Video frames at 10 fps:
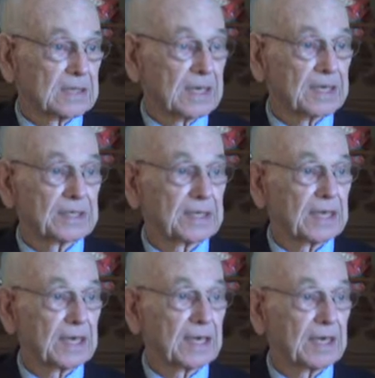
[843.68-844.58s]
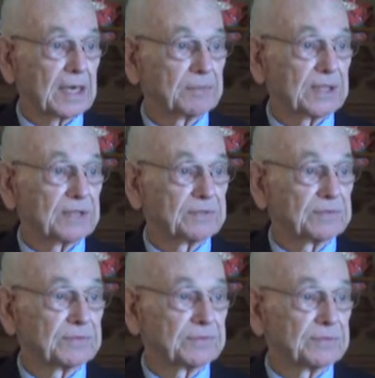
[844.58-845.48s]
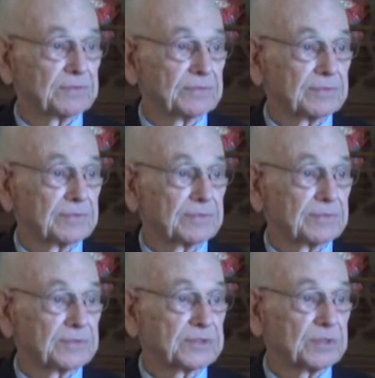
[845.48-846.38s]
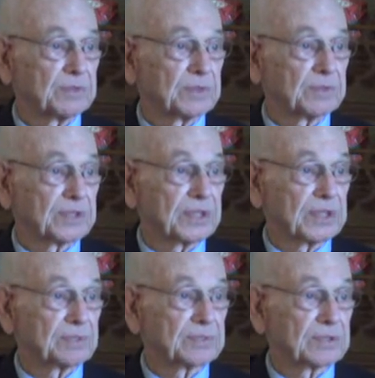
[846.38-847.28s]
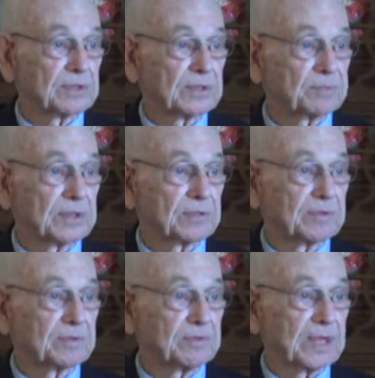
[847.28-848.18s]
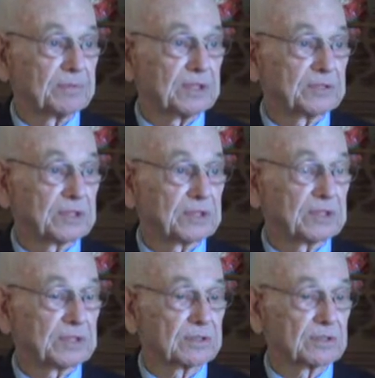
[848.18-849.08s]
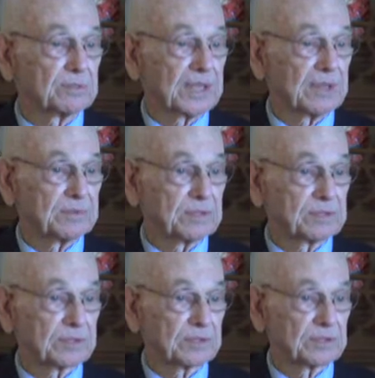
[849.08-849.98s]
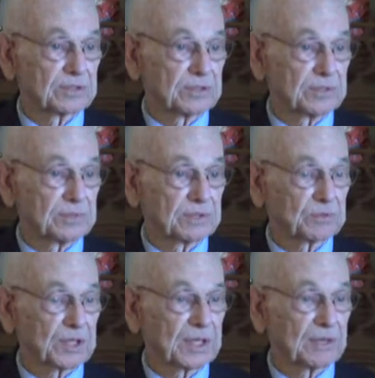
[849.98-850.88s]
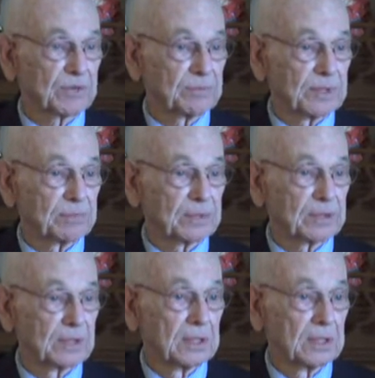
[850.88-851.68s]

I believe she went with him to the Primitive Baptist Church and to the Baptist Church some, is what I remember.